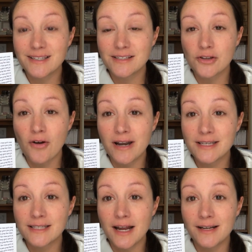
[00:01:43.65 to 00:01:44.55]
so I
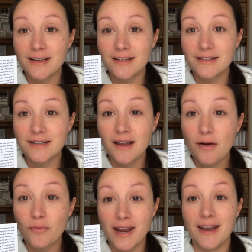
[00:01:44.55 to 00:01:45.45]
decided to
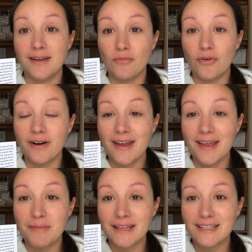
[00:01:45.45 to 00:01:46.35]
not wait anymore and
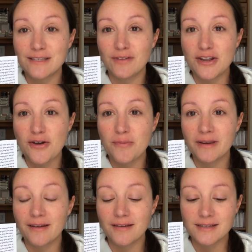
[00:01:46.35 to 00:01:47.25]
make this video
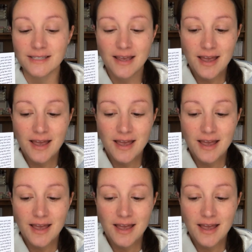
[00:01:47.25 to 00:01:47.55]
because